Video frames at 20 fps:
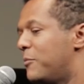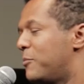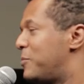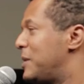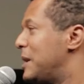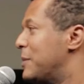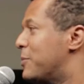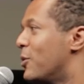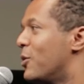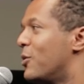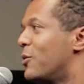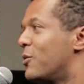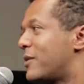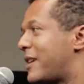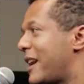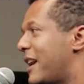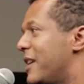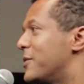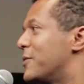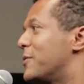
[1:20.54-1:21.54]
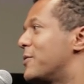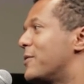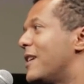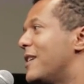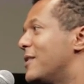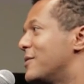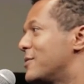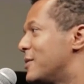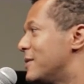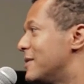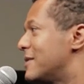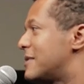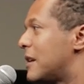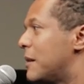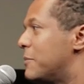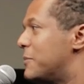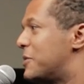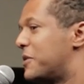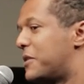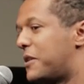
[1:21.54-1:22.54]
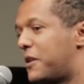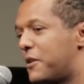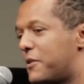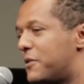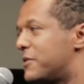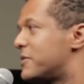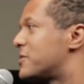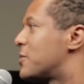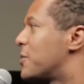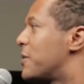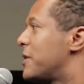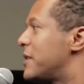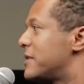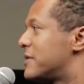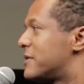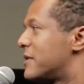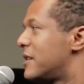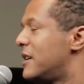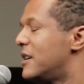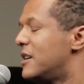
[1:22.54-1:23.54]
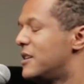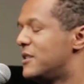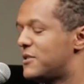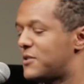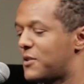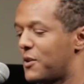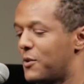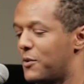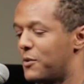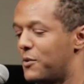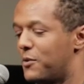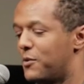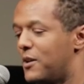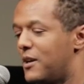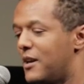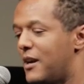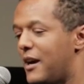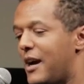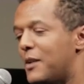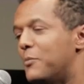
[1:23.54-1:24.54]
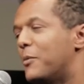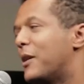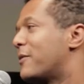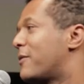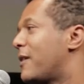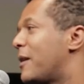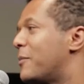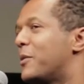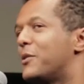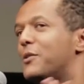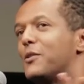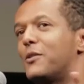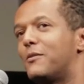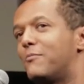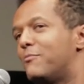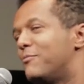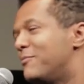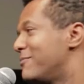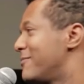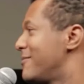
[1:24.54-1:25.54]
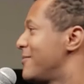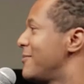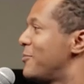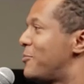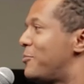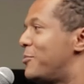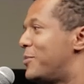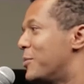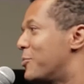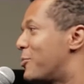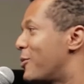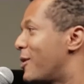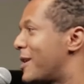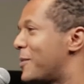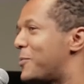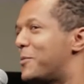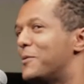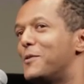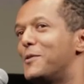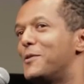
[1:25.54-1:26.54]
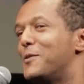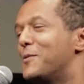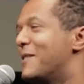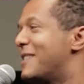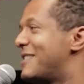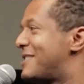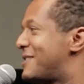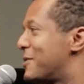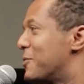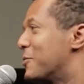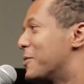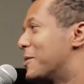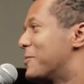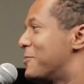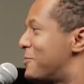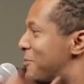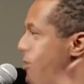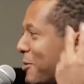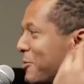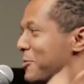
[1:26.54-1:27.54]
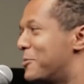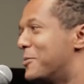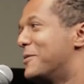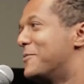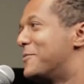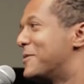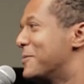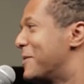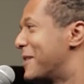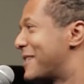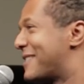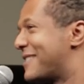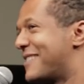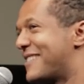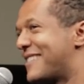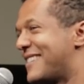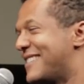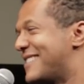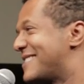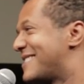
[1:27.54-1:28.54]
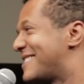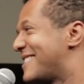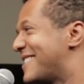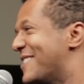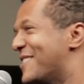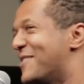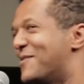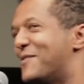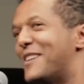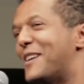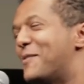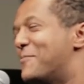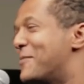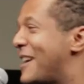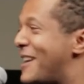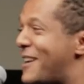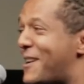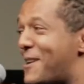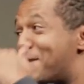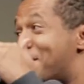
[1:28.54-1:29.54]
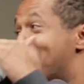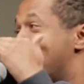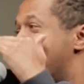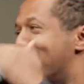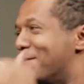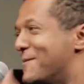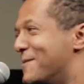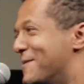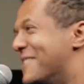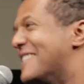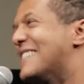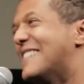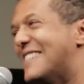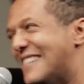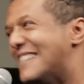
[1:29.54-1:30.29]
people gather around all the time to hear her stories. So had my grandmother been brought up in the US, she would have probably been a filmmaker, I guess, you know, but I'm not at her level.